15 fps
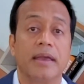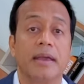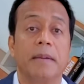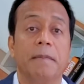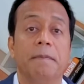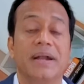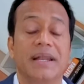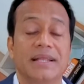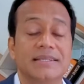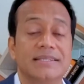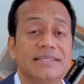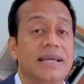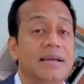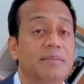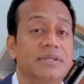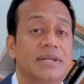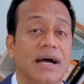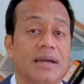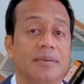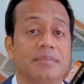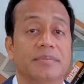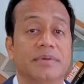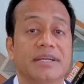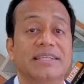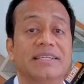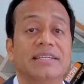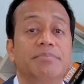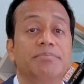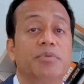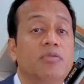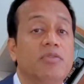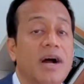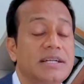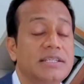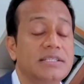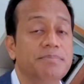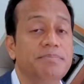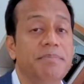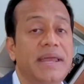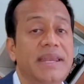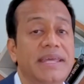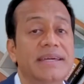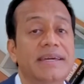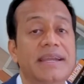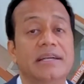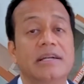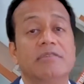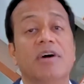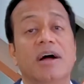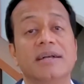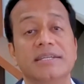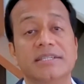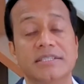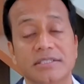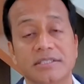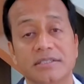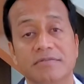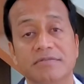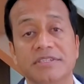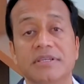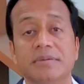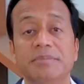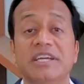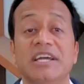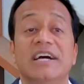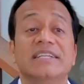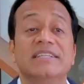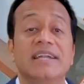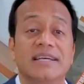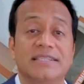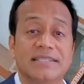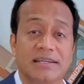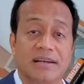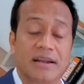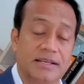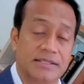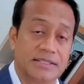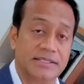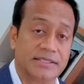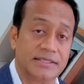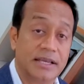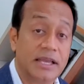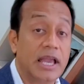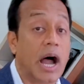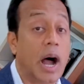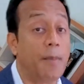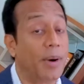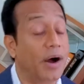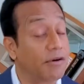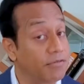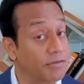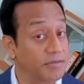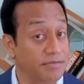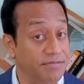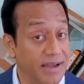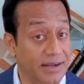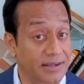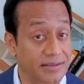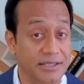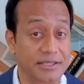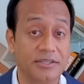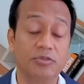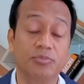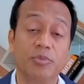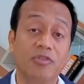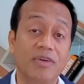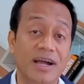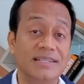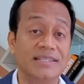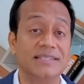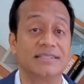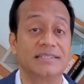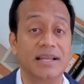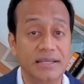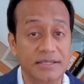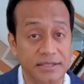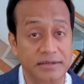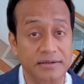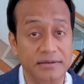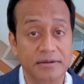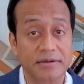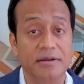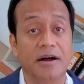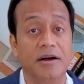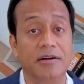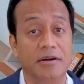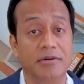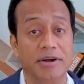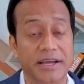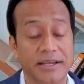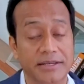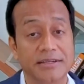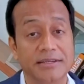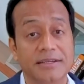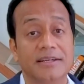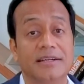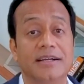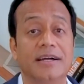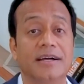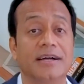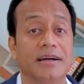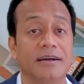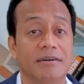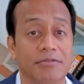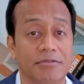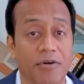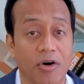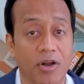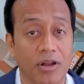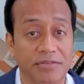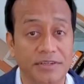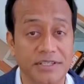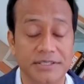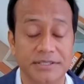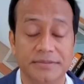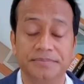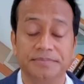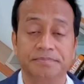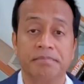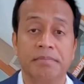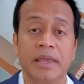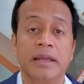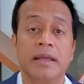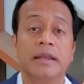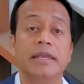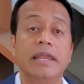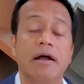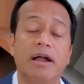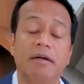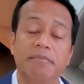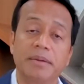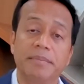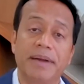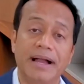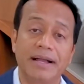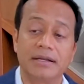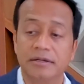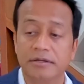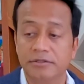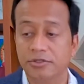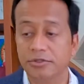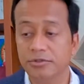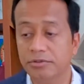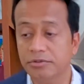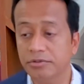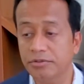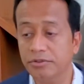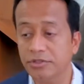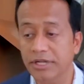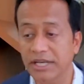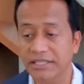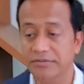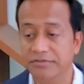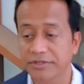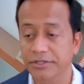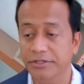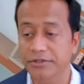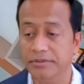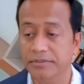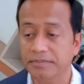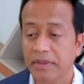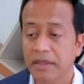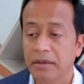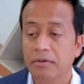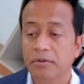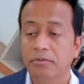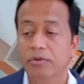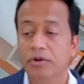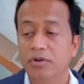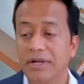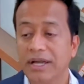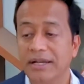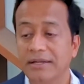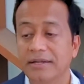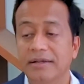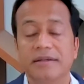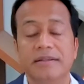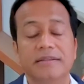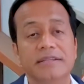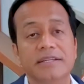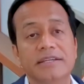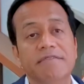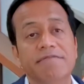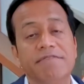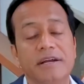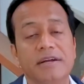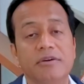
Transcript: But at the same time, it provides many great advantages vis-a-vis other asset classes, apart from the fact that it provides a shelter on our head for all of us. Now, coming back to today's video, we look at the different